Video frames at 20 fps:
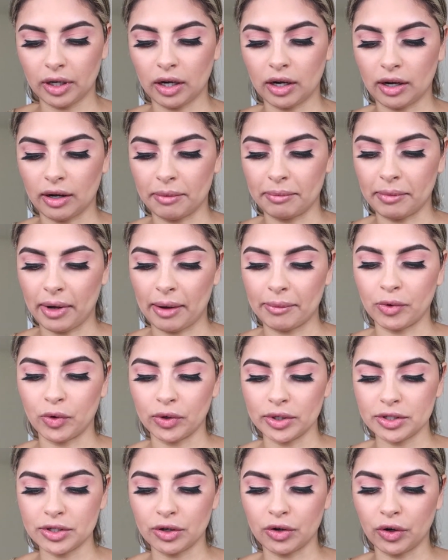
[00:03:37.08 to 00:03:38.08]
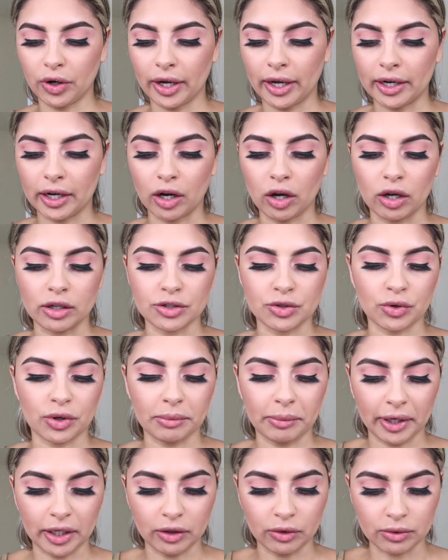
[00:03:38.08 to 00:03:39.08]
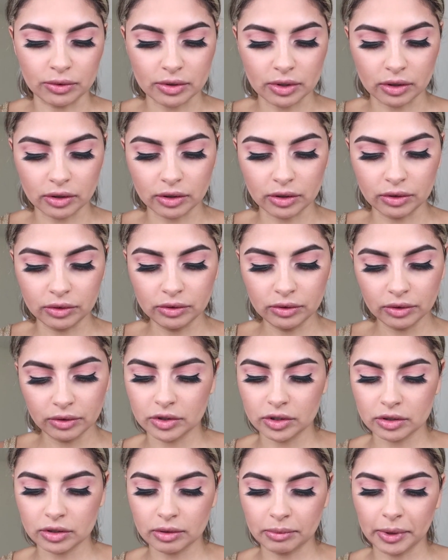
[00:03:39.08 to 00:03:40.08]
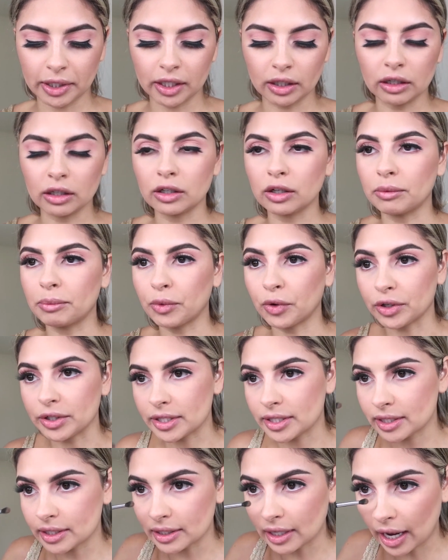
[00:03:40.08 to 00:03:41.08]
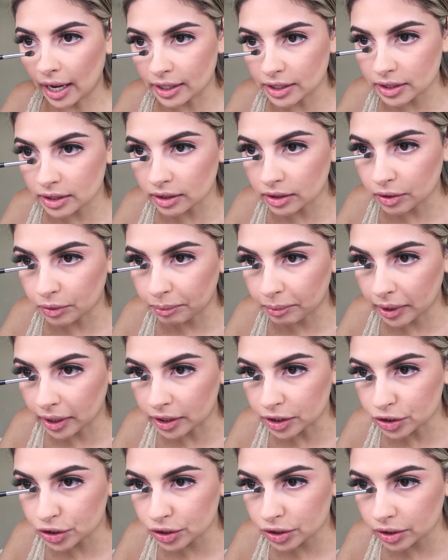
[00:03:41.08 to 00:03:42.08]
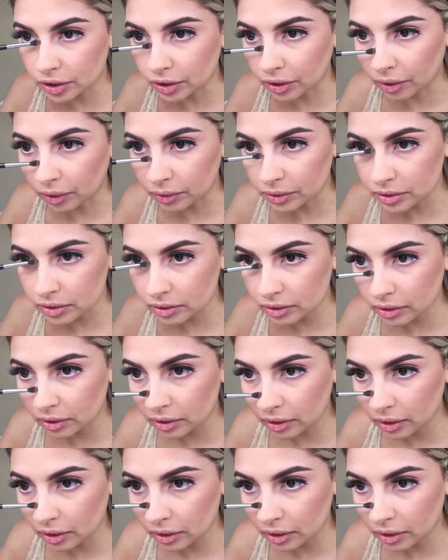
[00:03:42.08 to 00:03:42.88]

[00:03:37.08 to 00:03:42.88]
I'm going to go ahead and contour my nose a little, just to make it a little more snatched, a little pinched nose.